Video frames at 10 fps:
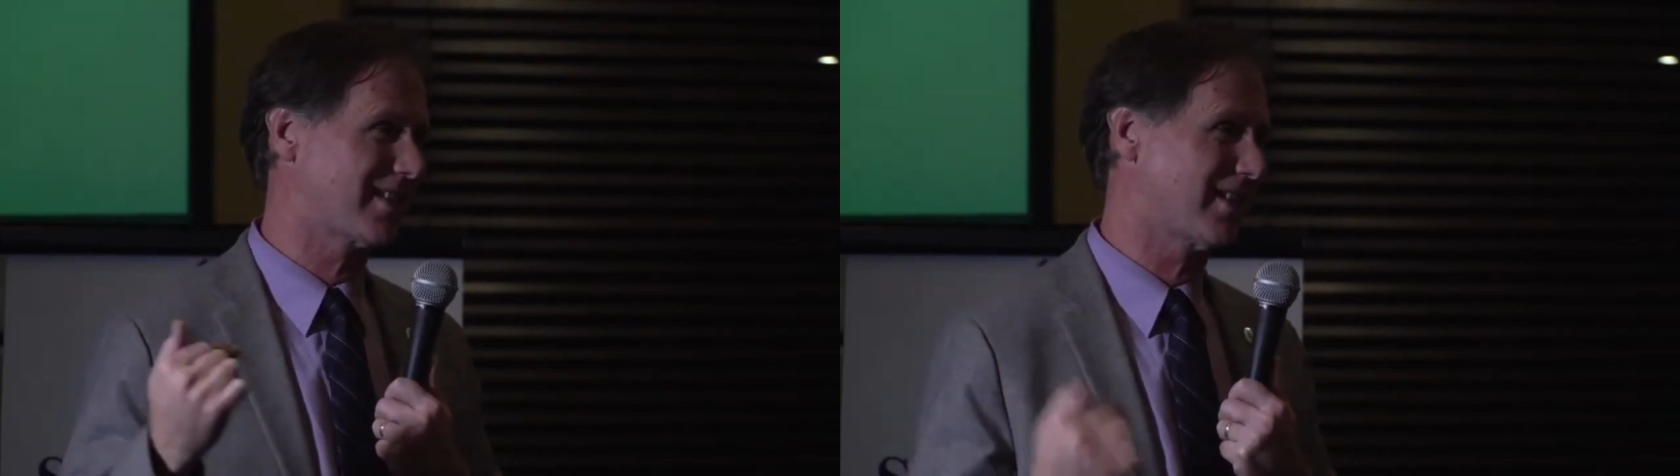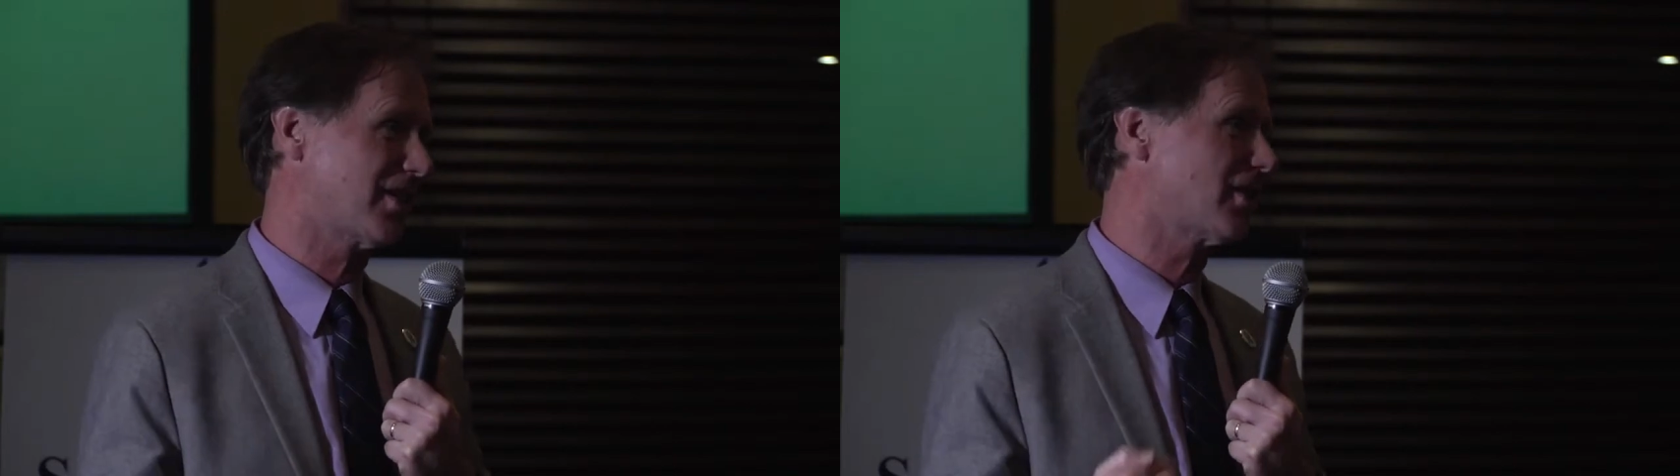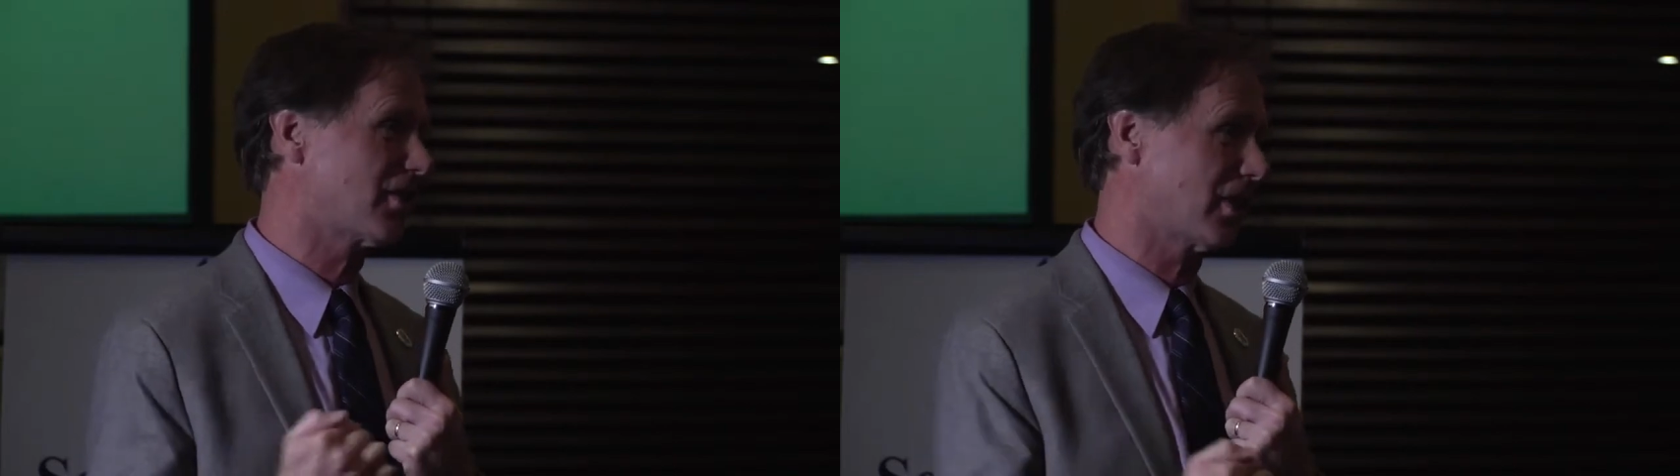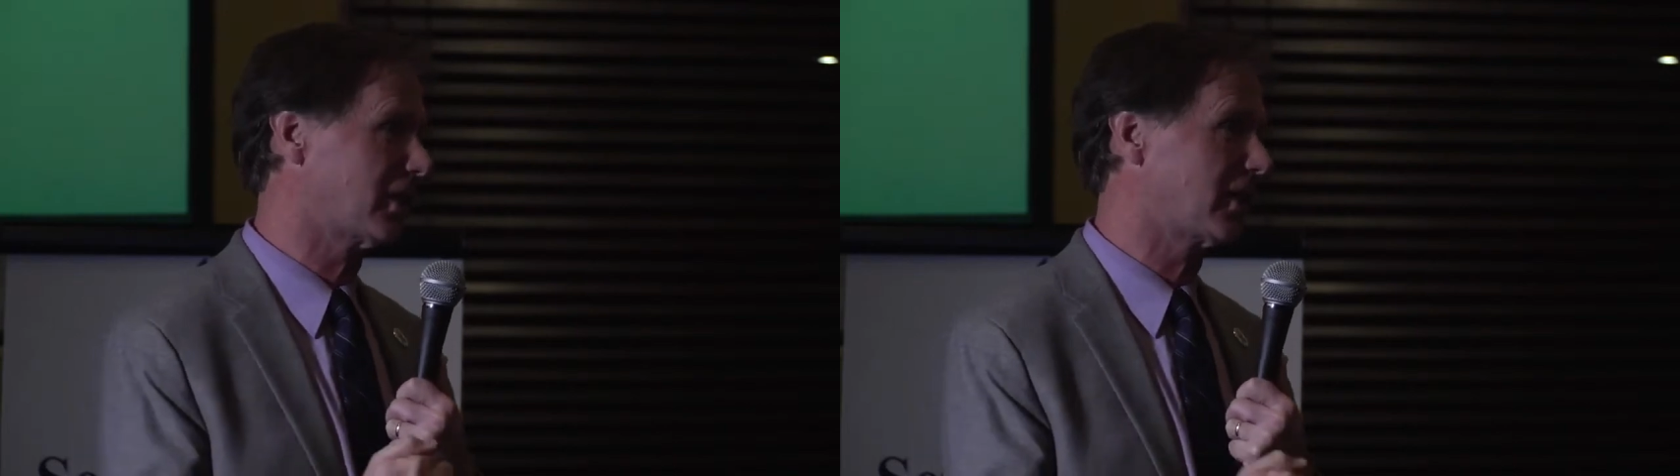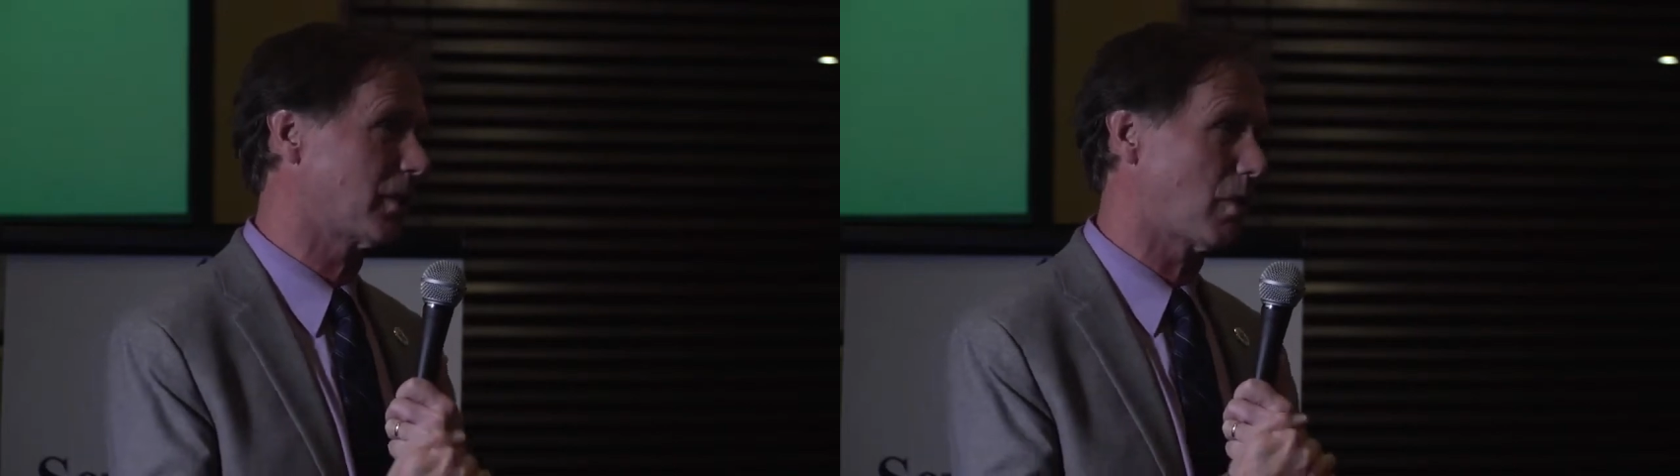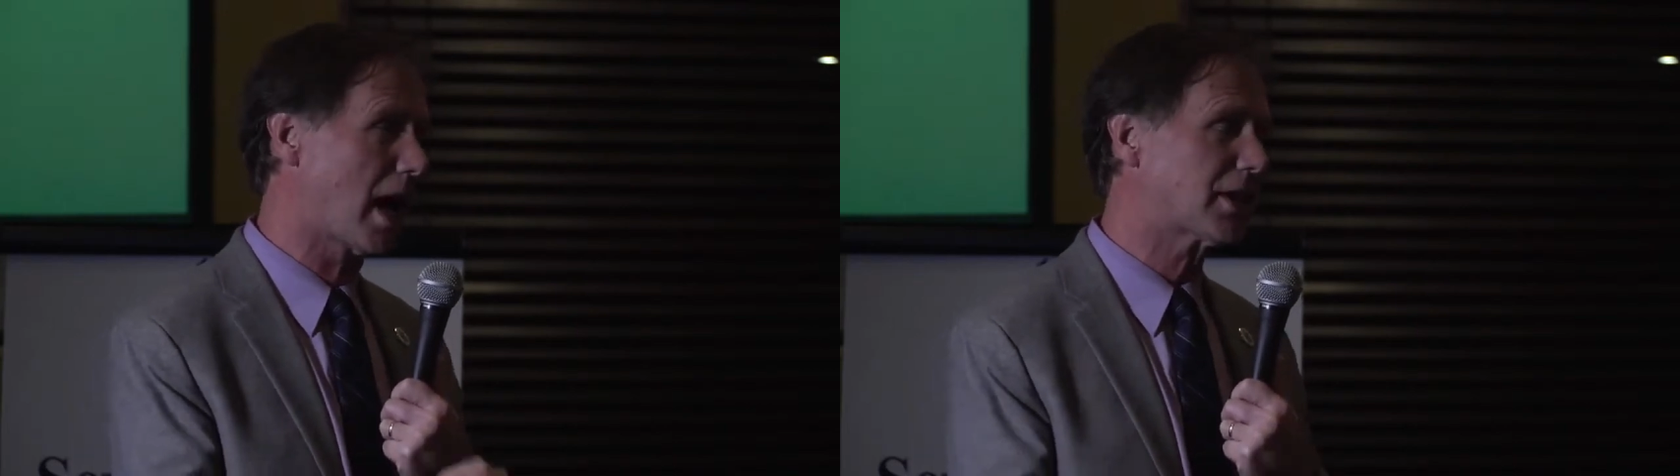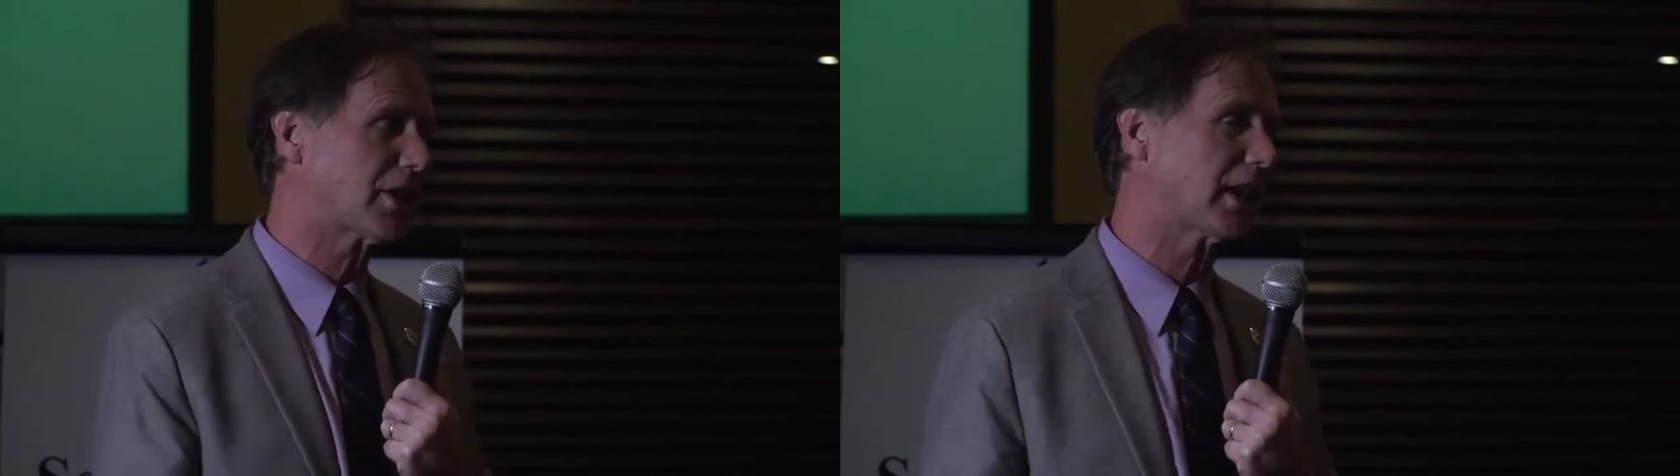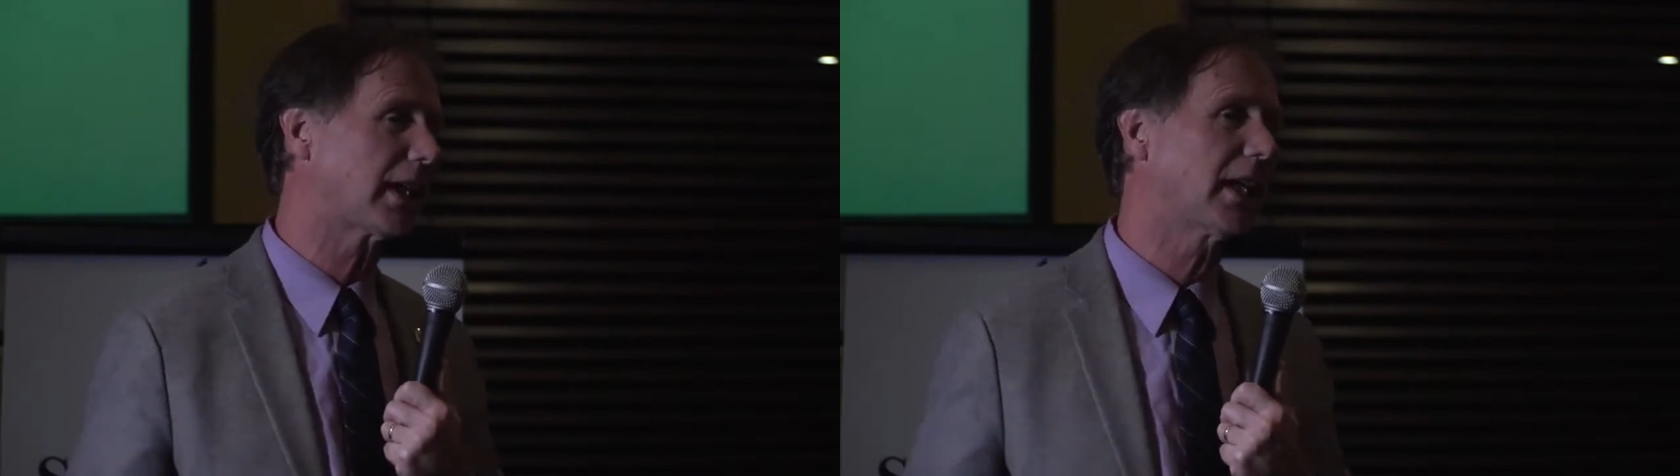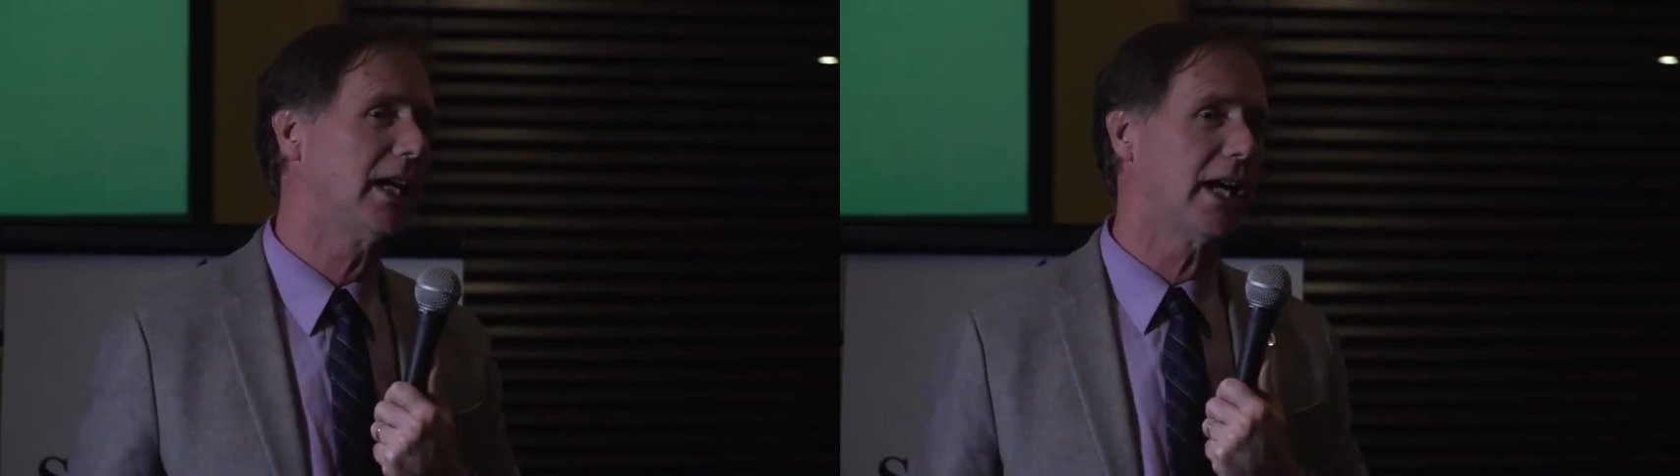citizens aren't there watching